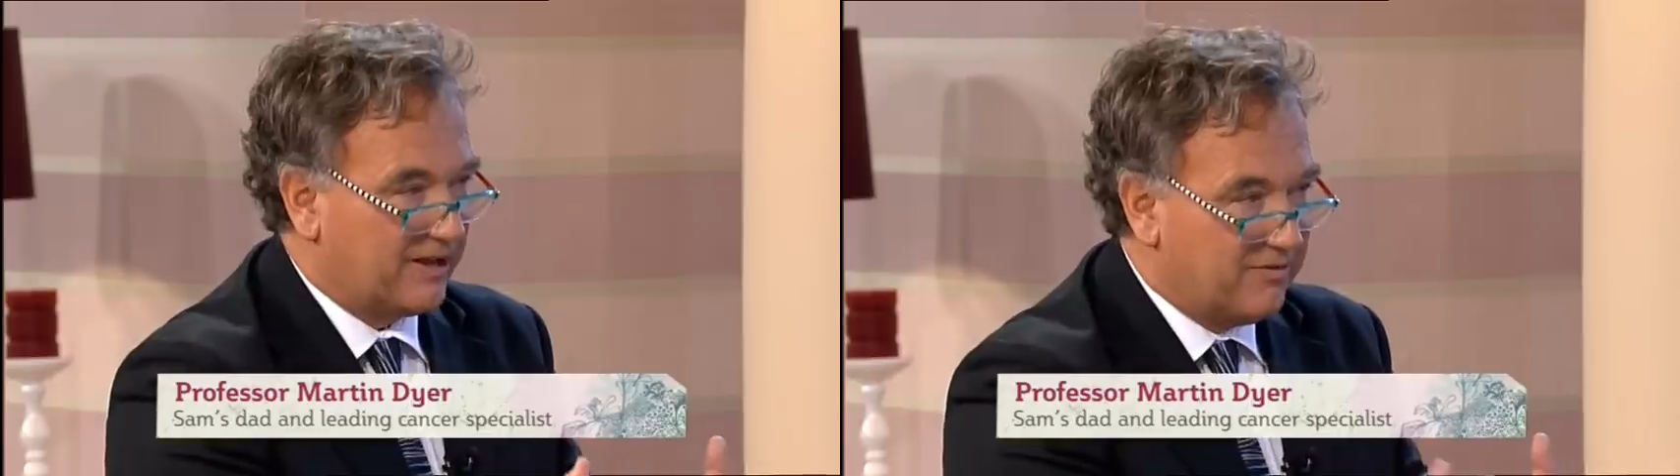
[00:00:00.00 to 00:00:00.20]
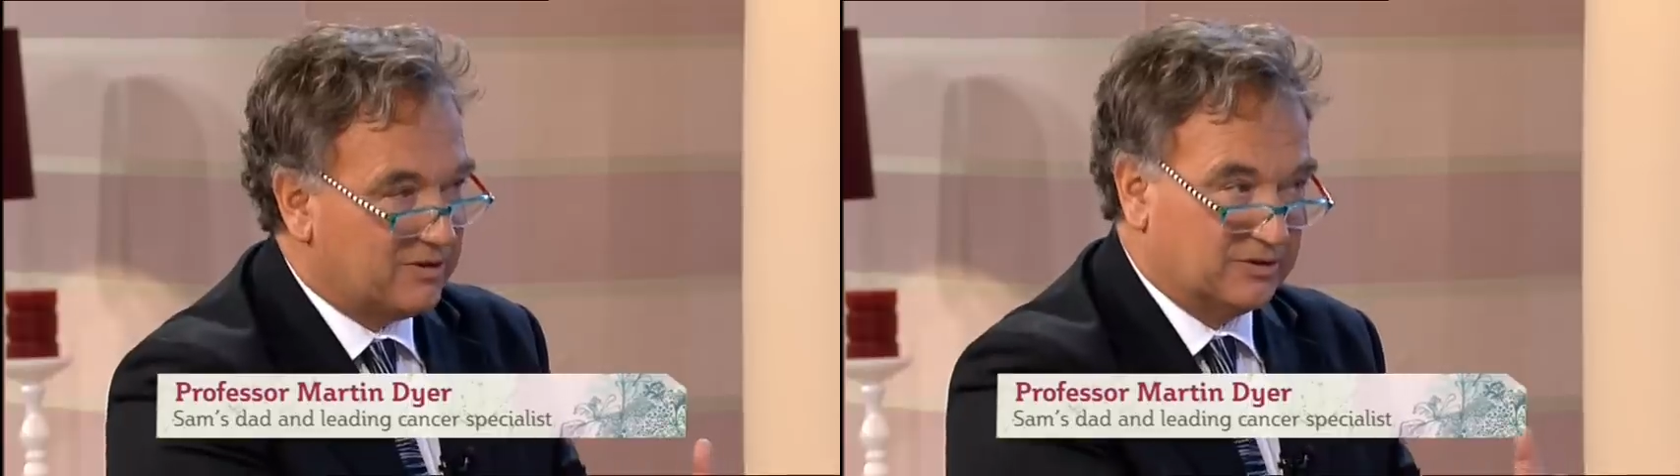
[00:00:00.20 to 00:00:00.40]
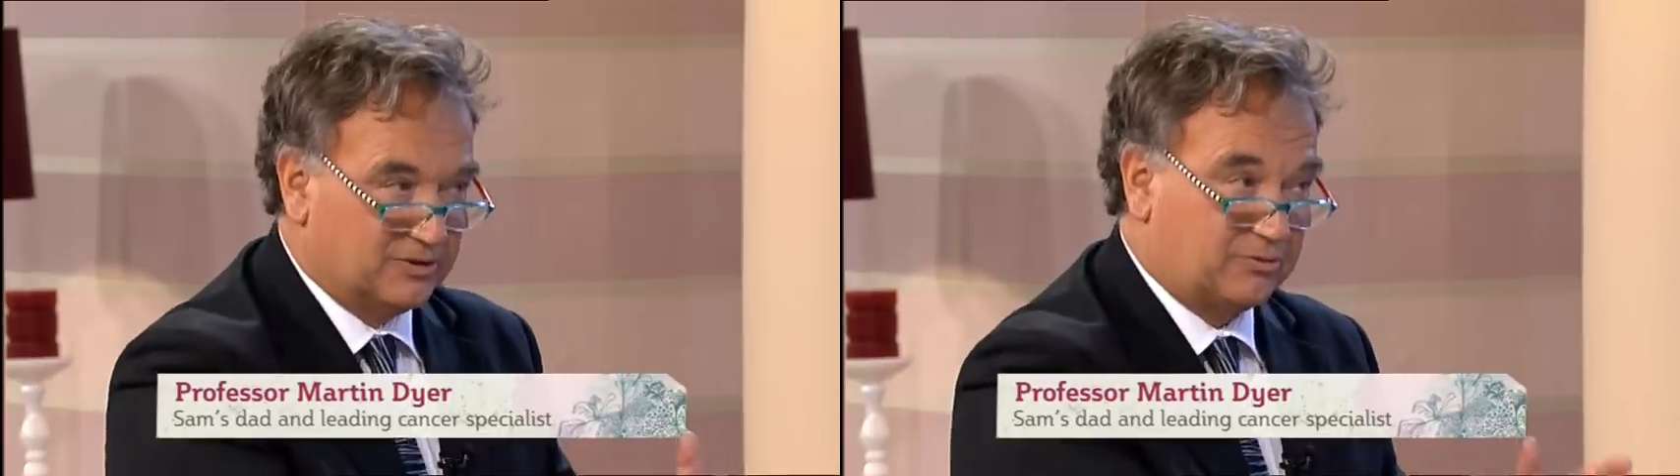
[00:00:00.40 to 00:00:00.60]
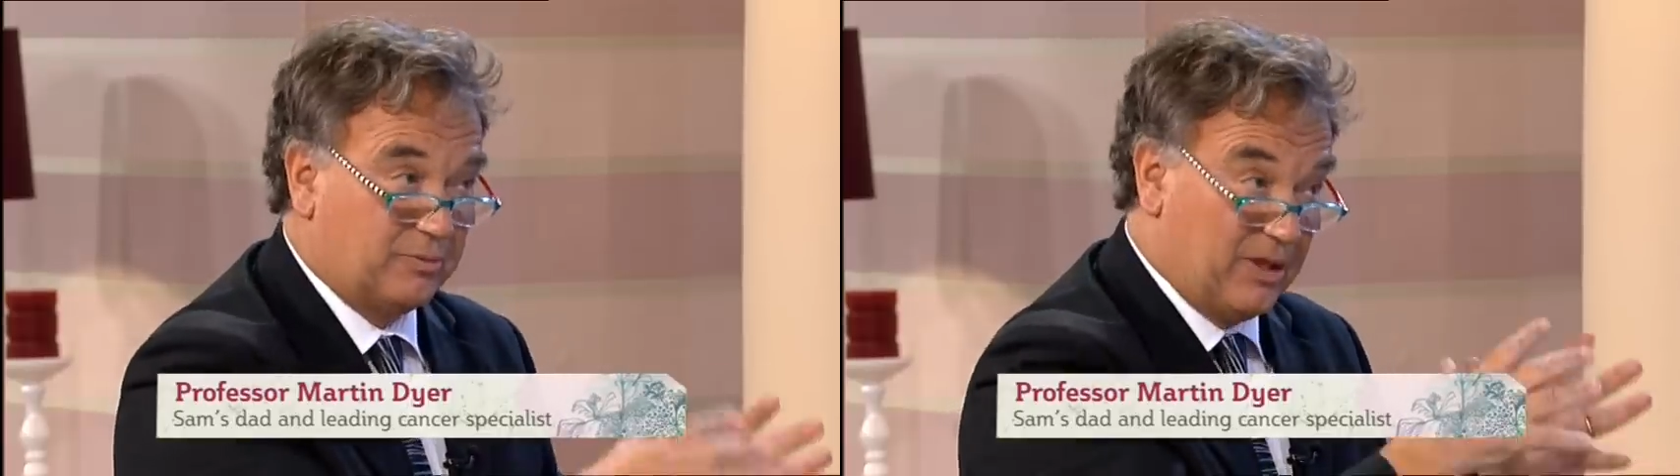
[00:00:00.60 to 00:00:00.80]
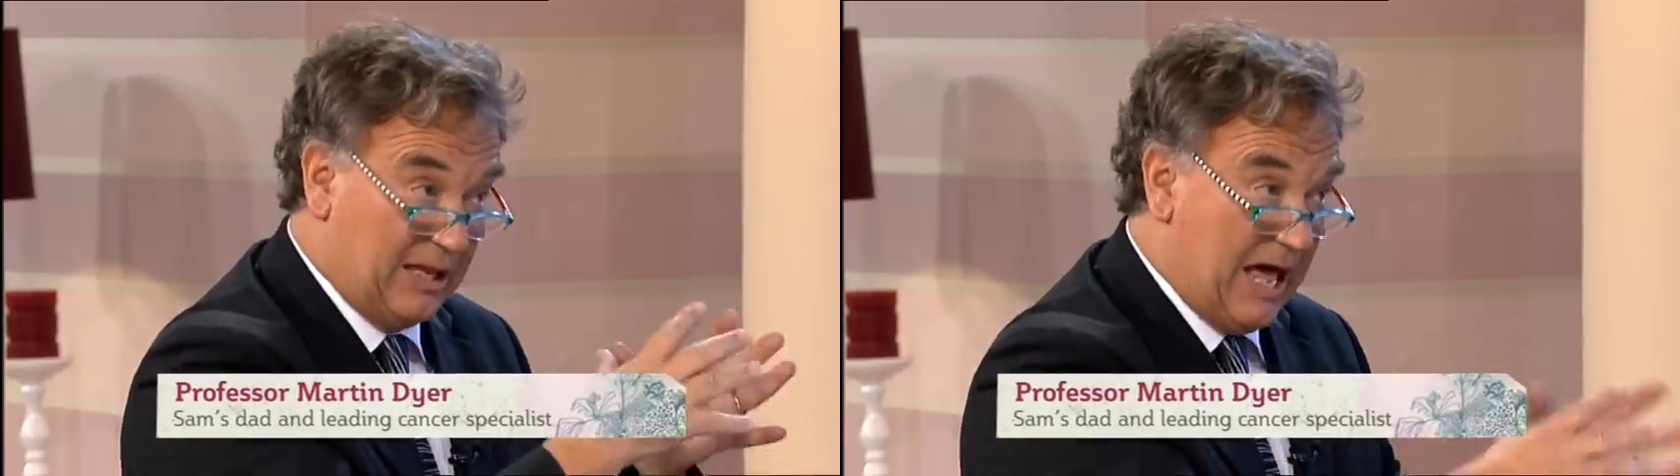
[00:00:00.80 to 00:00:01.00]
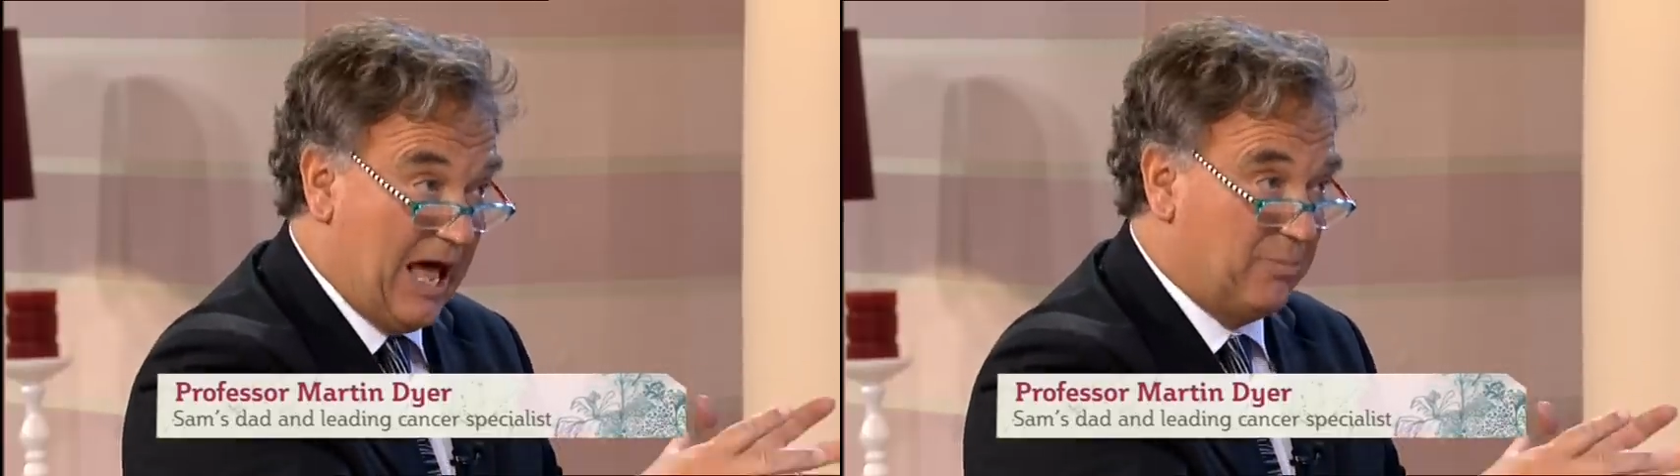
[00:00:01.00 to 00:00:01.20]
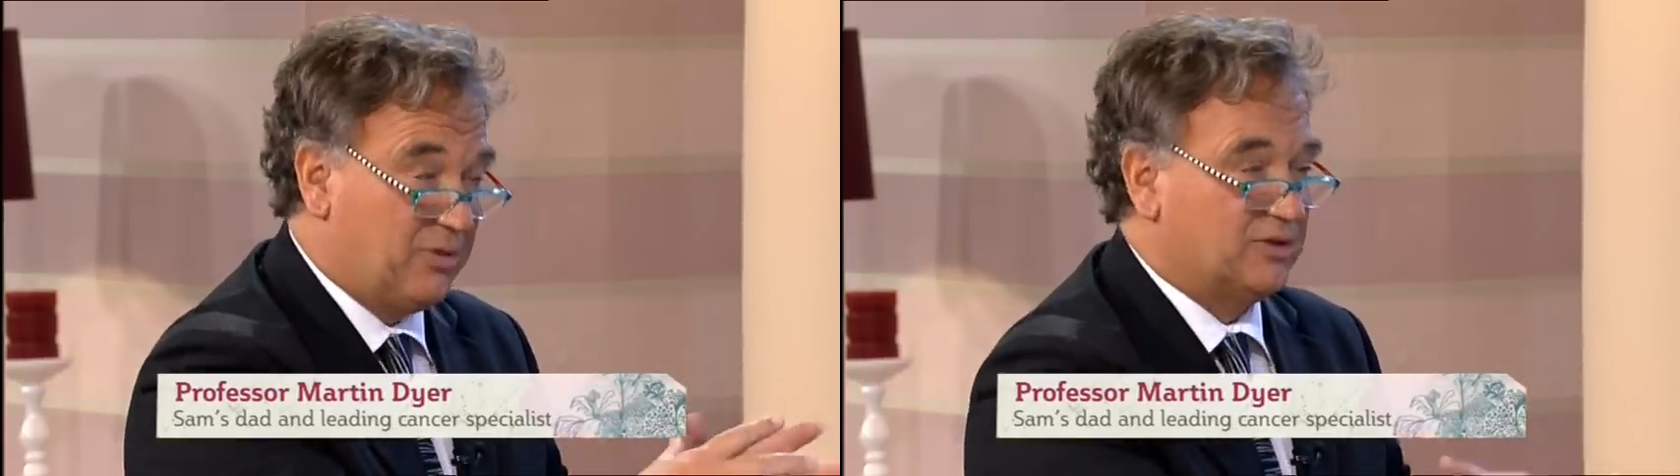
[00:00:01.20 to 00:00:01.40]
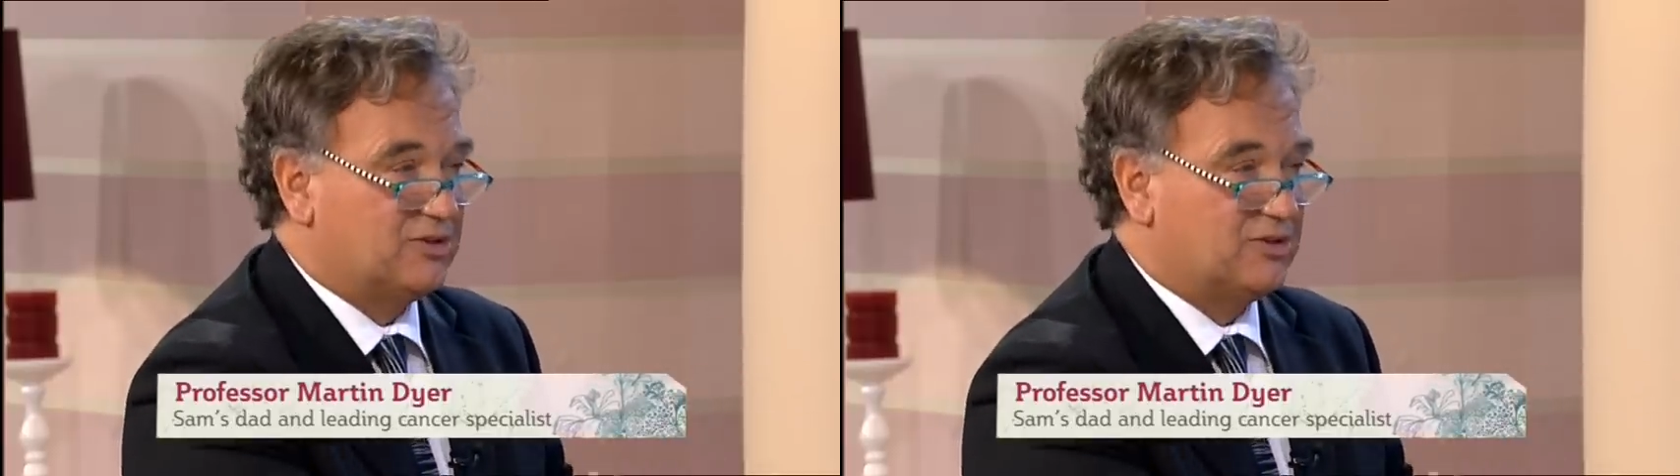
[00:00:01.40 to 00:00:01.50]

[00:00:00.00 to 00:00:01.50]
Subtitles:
evidence from the lab that